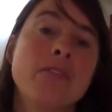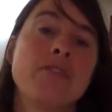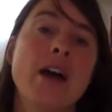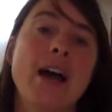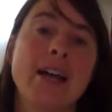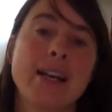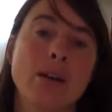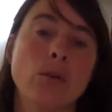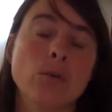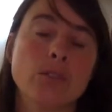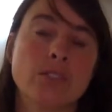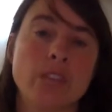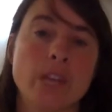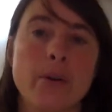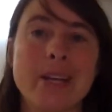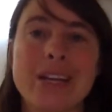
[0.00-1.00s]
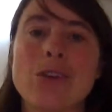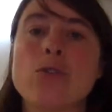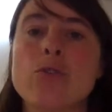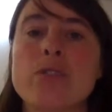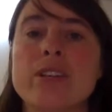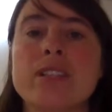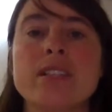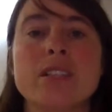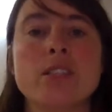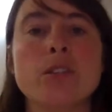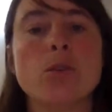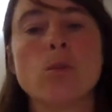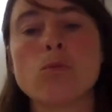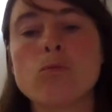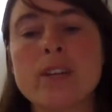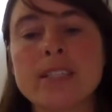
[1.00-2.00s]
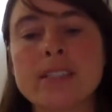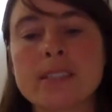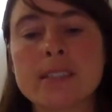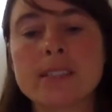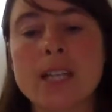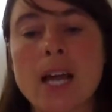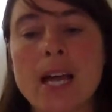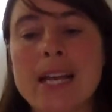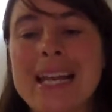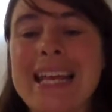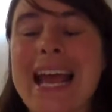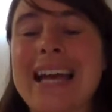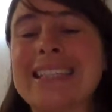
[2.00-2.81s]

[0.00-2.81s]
that also increases your risk slightly.